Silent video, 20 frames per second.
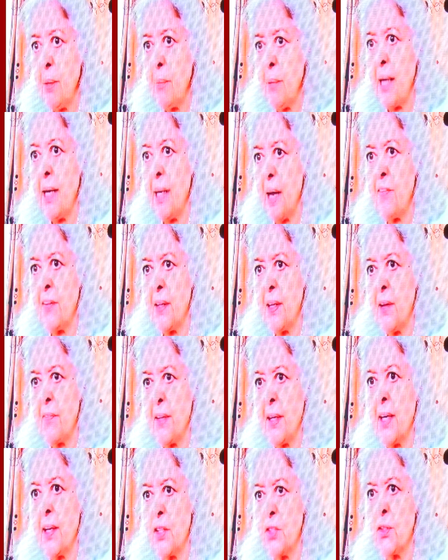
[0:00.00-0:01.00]
my life in
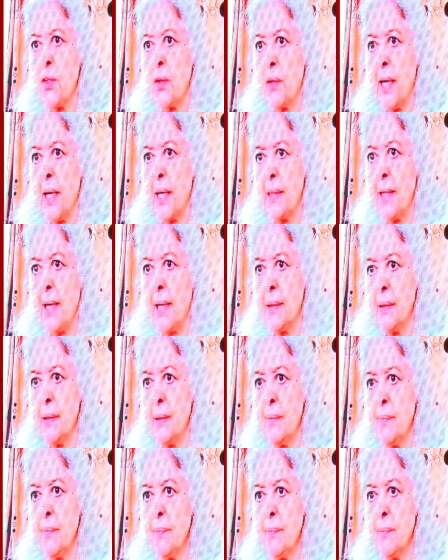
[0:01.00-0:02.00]
Afghanistan like that.
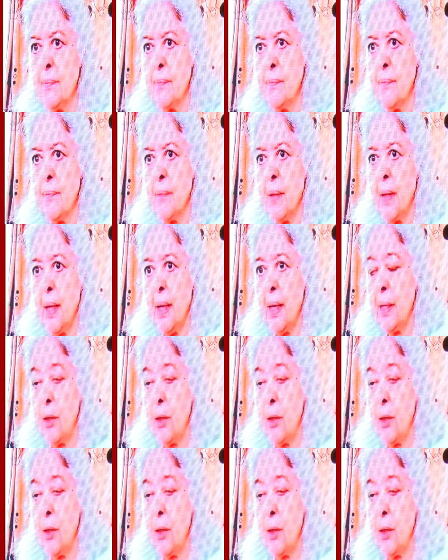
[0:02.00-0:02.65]
And